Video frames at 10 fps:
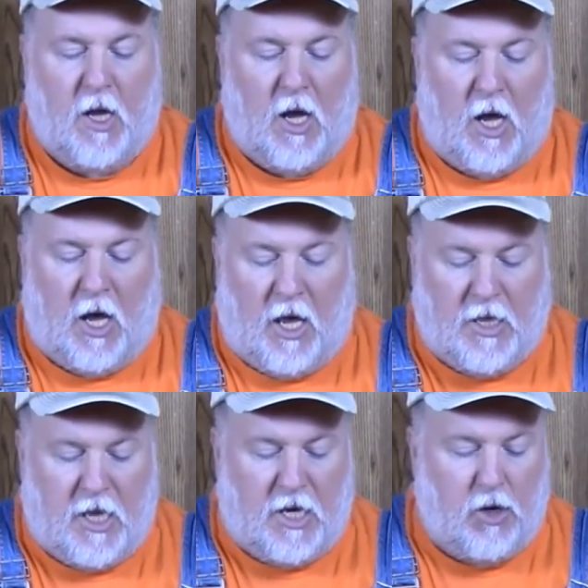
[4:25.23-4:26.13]

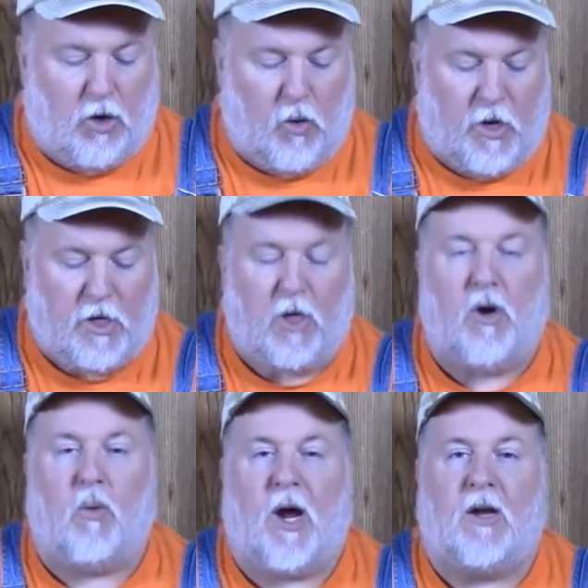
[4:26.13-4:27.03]
Then you're going to
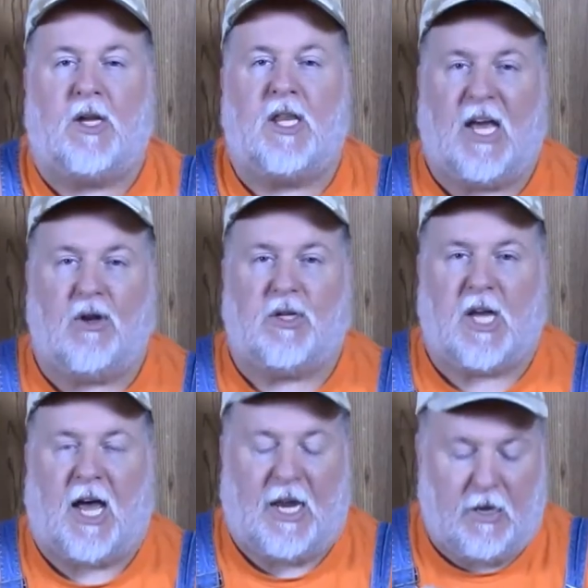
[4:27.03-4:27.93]
go around to the other
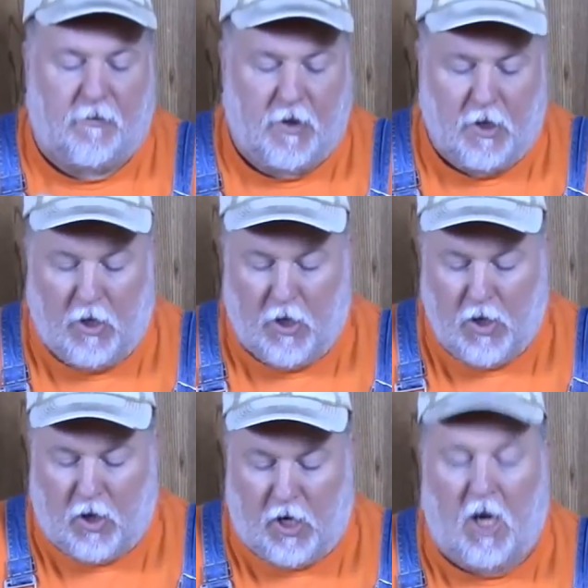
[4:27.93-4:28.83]
side.
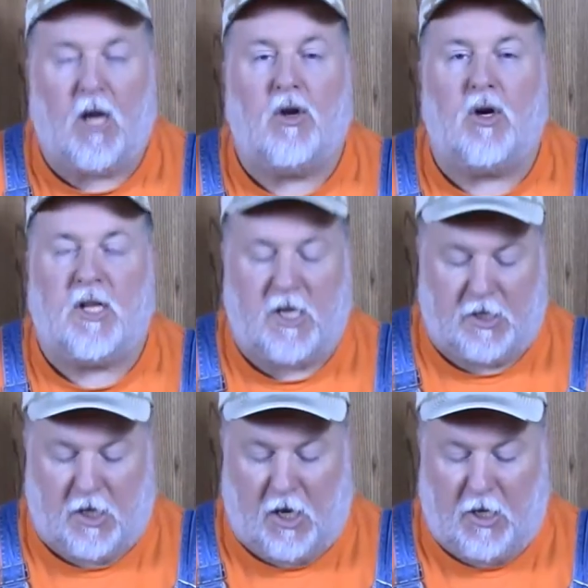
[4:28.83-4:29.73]
You're going to unhook
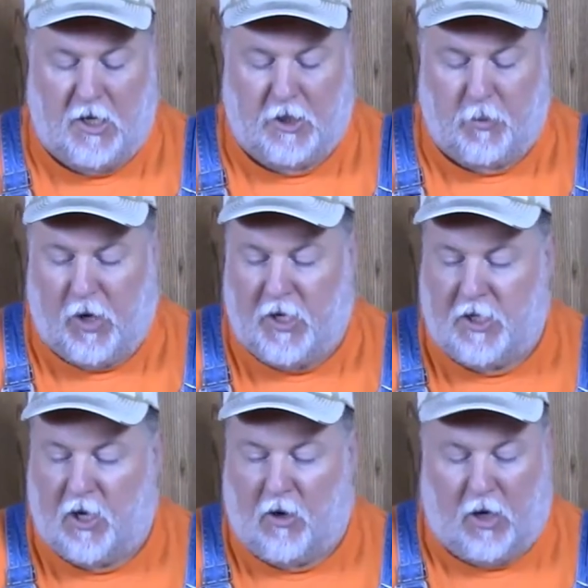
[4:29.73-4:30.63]
these springs
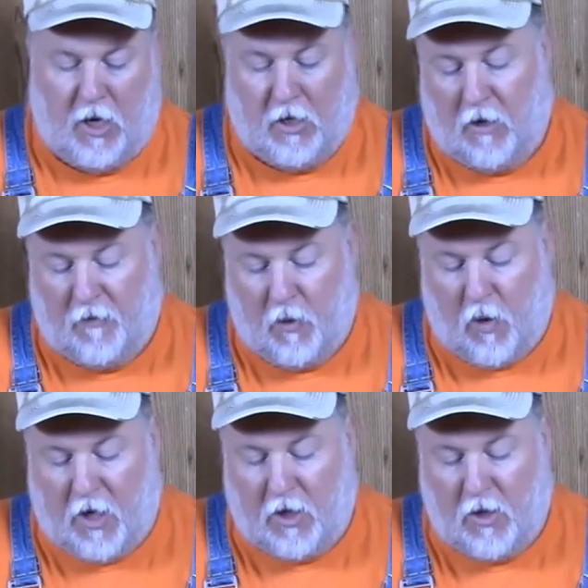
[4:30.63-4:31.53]
here, and if you
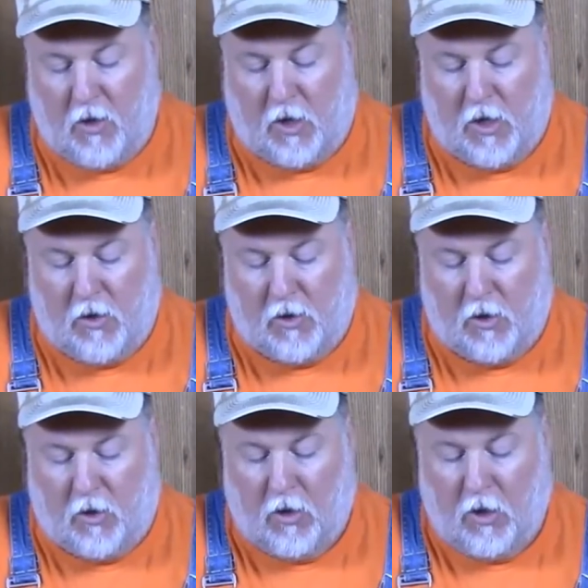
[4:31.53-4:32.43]
want to, you can use
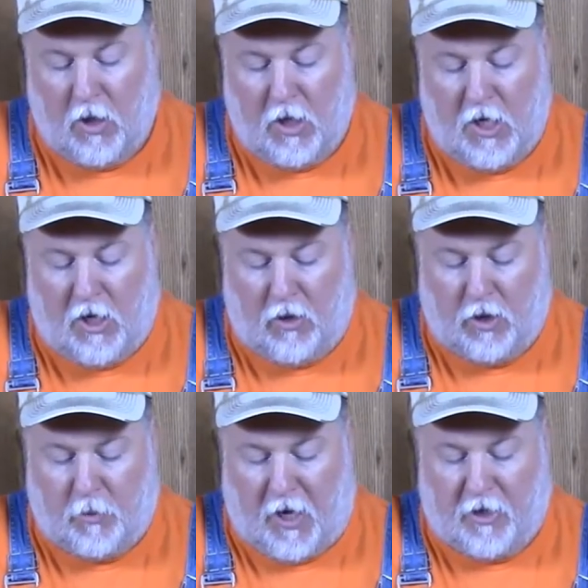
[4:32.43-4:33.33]
your needle
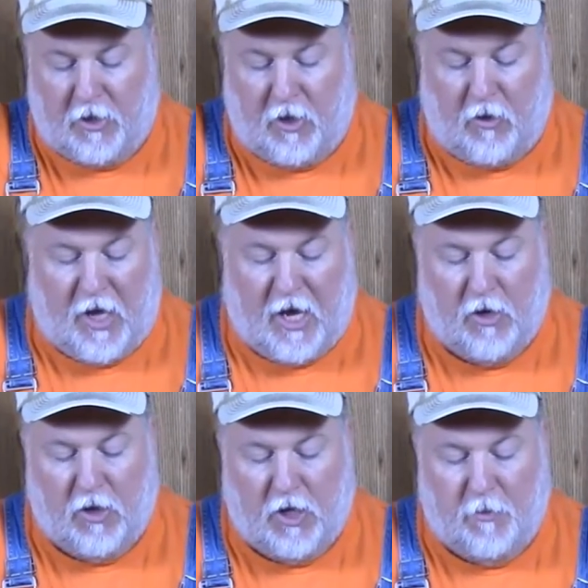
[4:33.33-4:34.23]
nose pliers to do that.
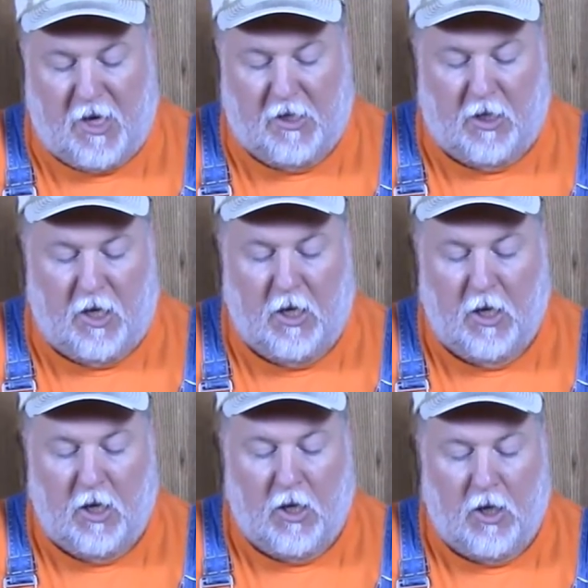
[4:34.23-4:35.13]
You're just basically
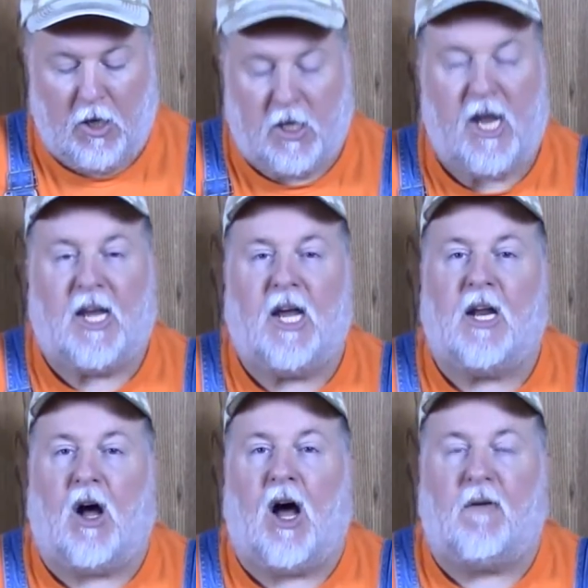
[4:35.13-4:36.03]
taking
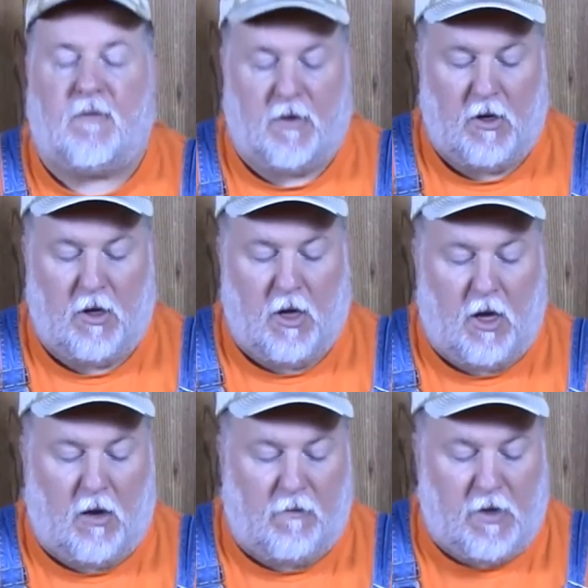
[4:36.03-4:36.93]
it off
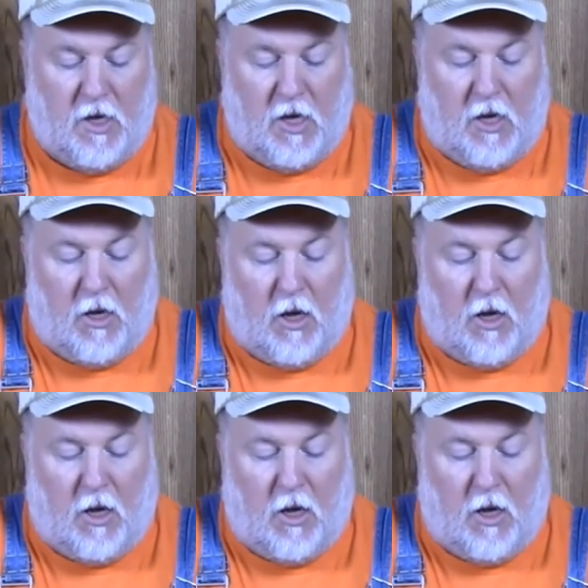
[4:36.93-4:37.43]
of the